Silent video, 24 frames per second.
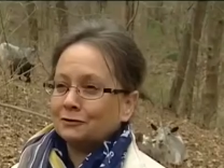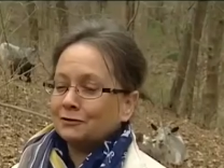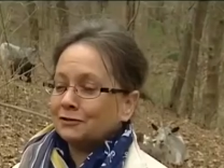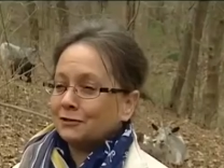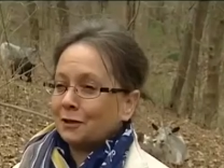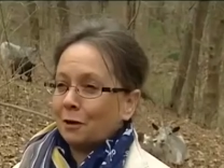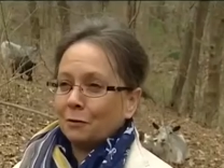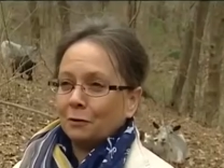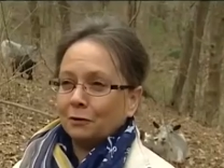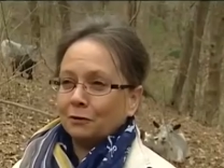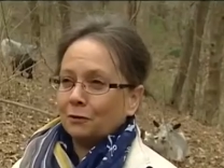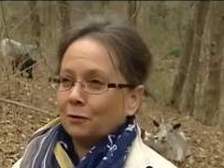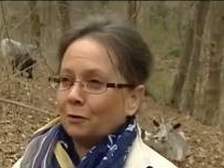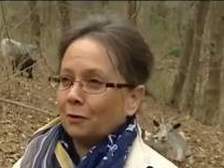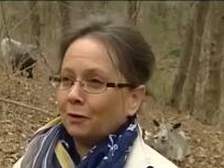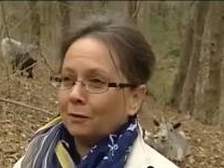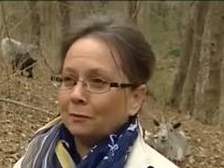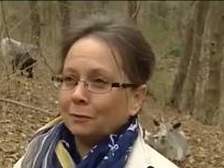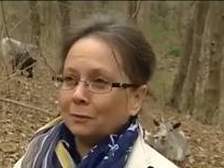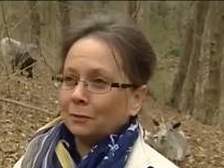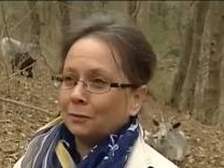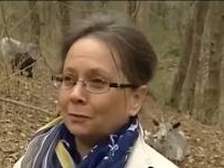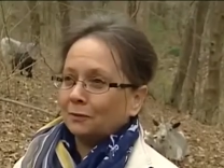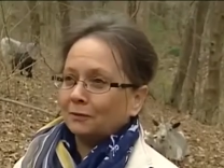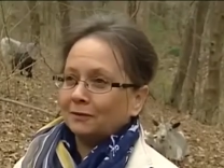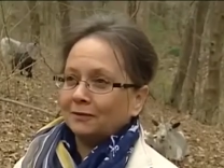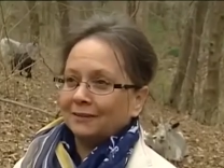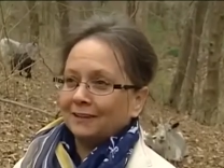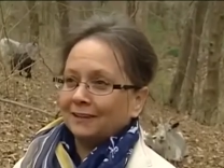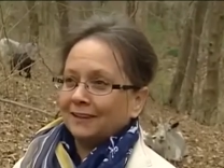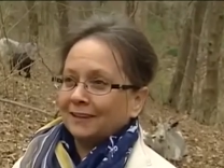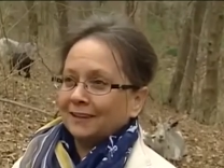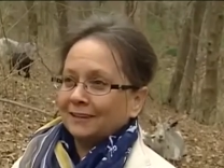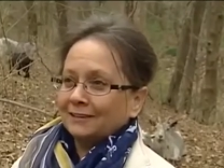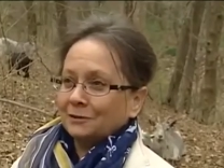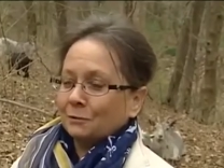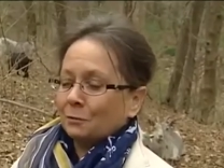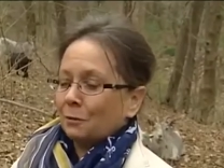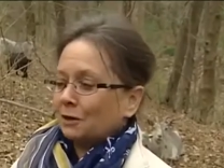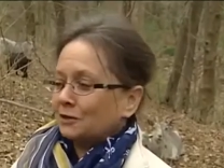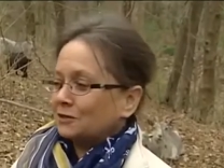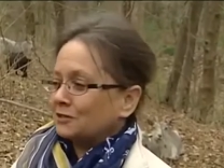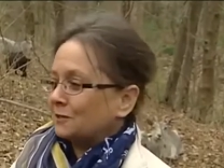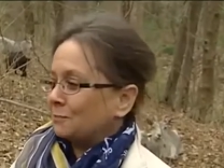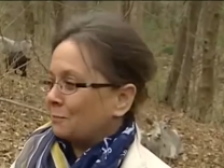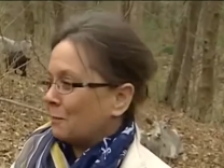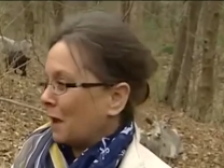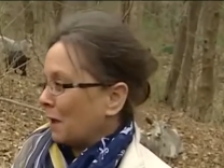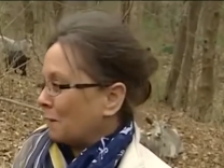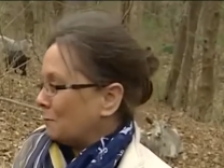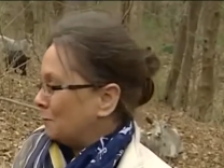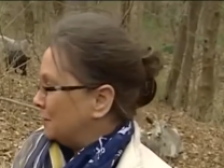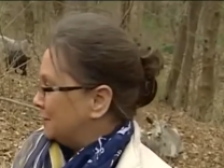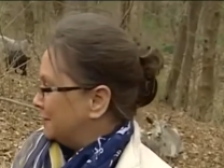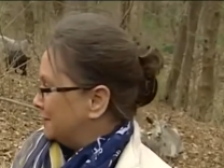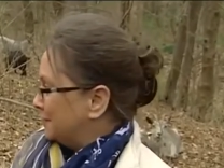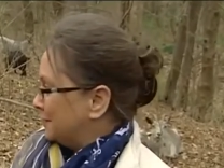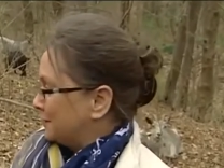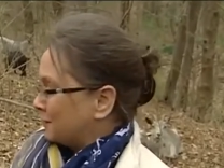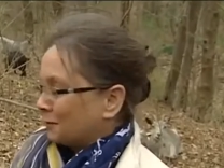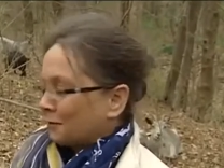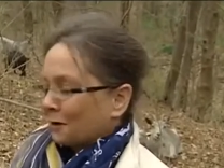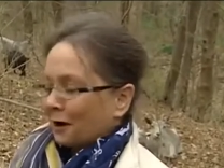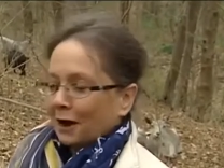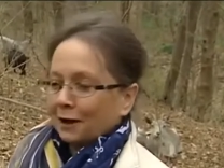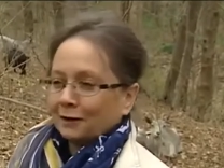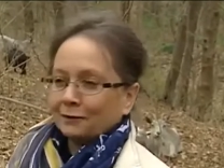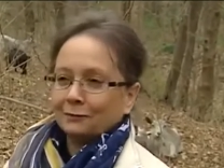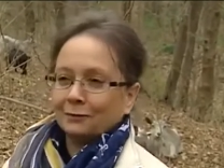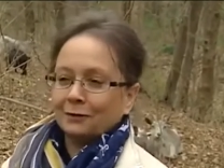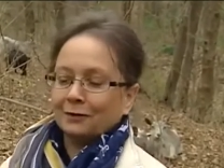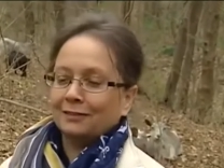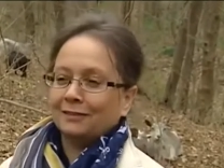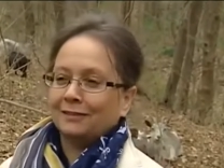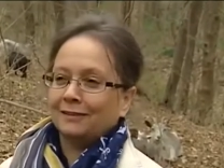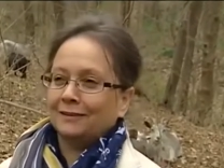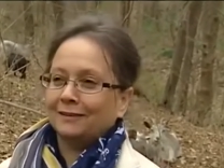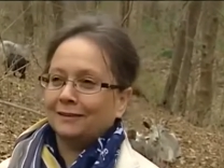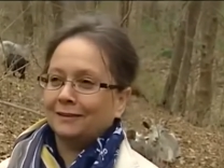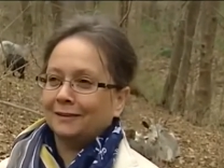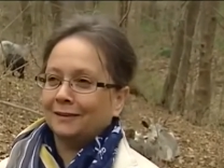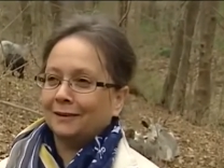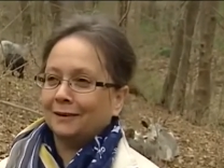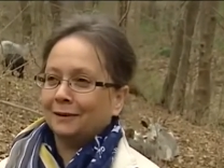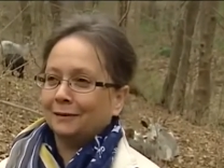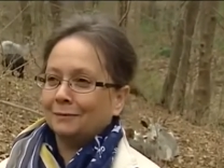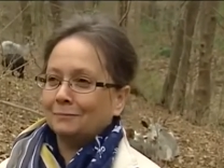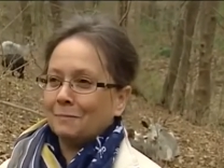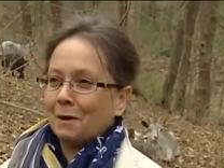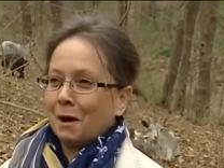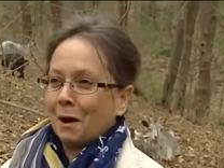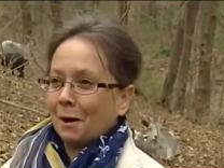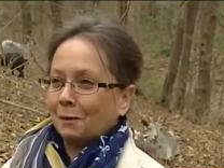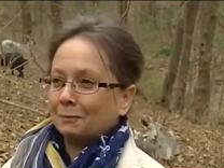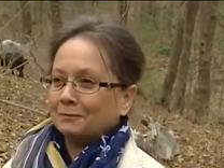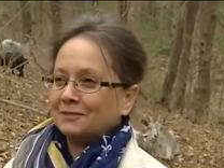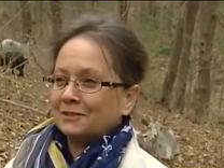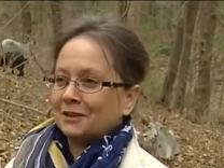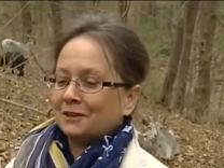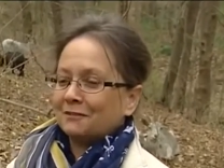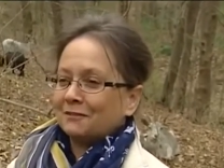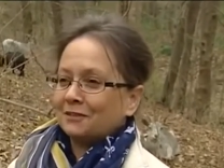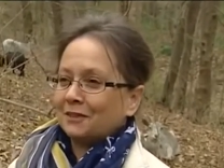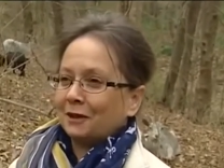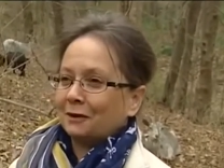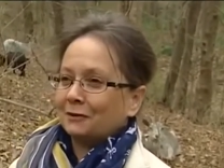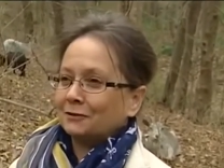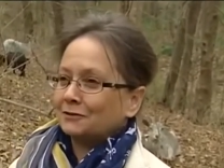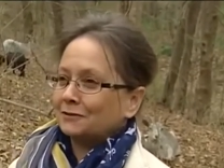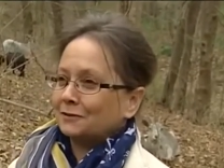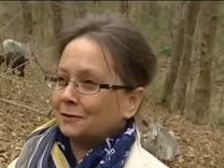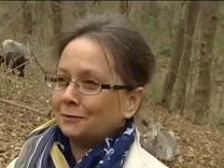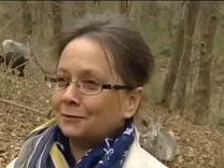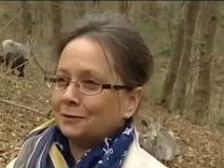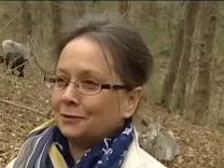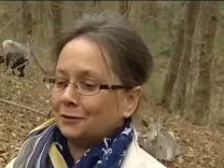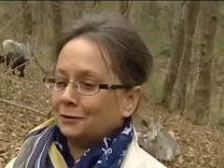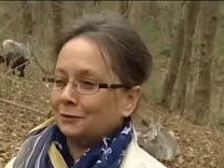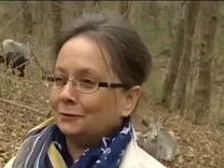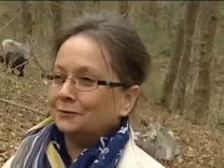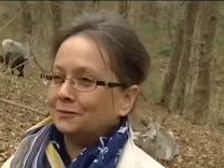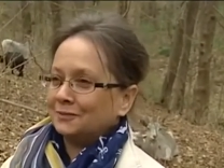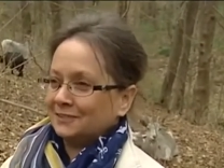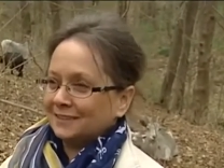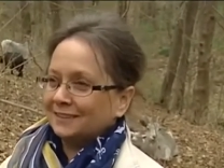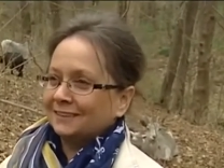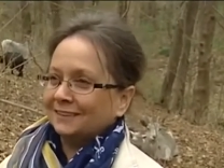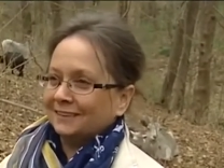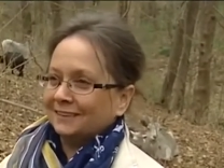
They're so adorable. to watch the babies interact with the uh, moms over there, so cute.